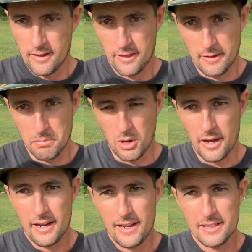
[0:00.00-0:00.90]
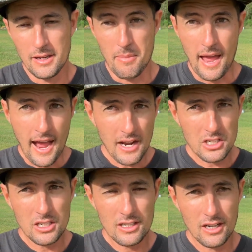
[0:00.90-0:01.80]
the broadheads I'm
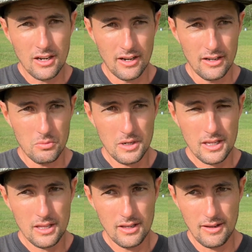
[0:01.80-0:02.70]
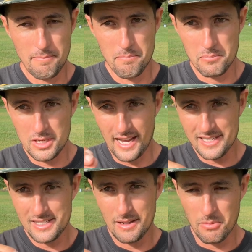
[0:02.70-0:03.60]
actually gonna hunt with and
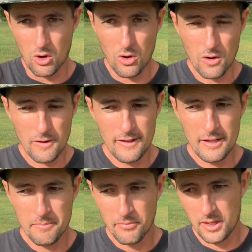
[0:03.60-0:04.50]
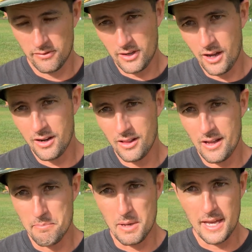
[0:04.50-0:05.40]
test them all. They've gotten a
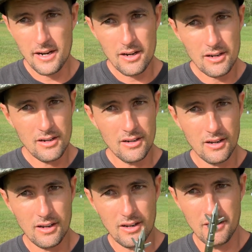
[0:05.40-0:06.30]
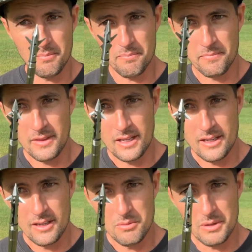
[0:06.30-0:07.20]
lot better,
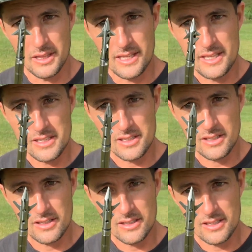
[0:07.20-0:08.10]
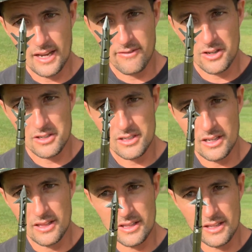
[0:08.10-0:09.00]
but these severs,
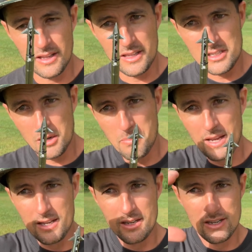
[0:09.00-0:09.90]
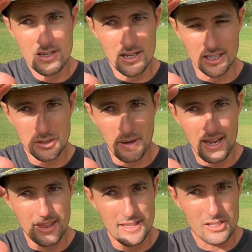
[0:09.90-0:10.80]
and these are made to
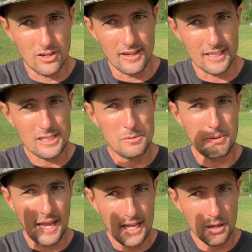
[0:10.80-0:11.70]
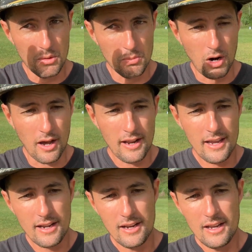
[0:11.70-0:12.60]
expand. These are an expandable broadhead.